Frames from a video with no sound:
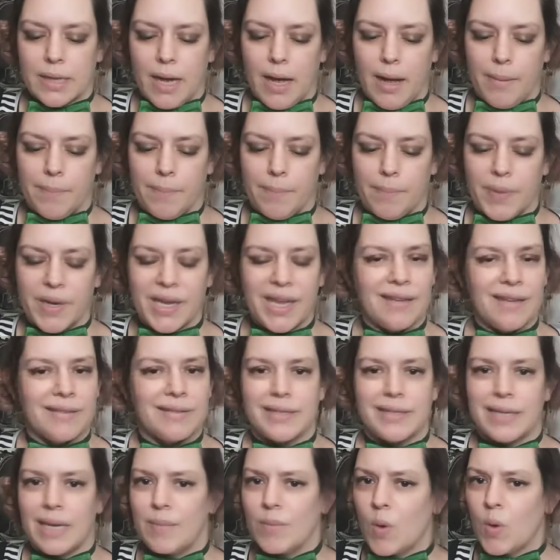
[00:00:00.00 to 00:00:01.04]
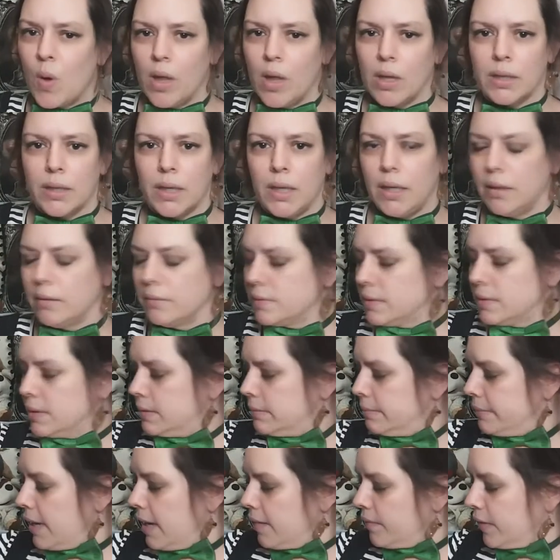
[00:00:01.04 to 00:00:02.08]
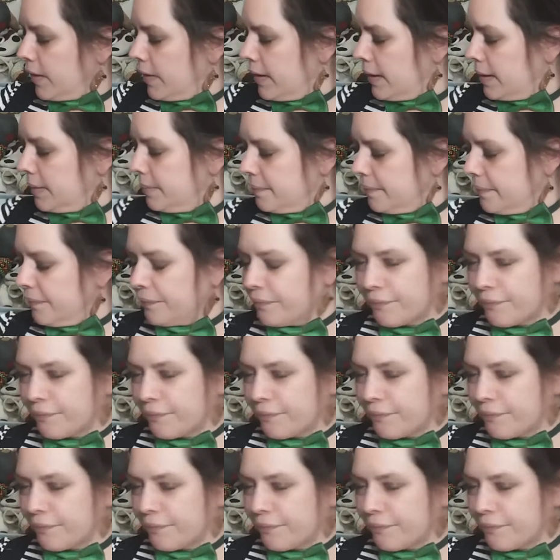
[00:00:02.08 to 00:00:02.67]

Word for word: Um, but yeah, same quality, everything.